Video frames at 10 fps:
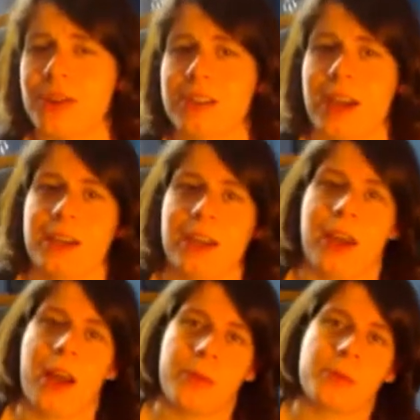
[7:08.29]
this kind of
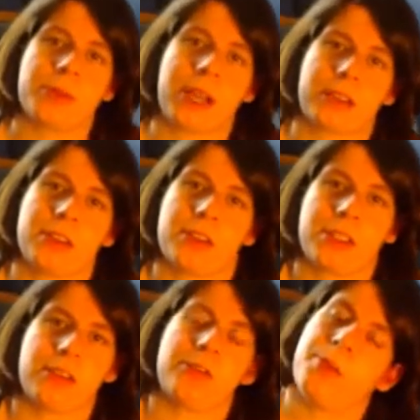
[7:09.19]
helps protect their
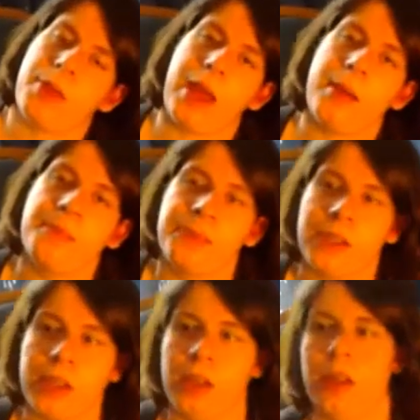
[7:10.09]
skin from that.
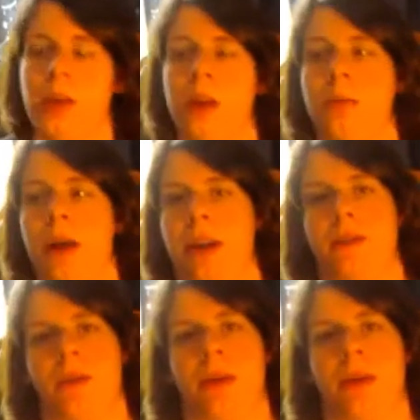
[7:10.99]
But if the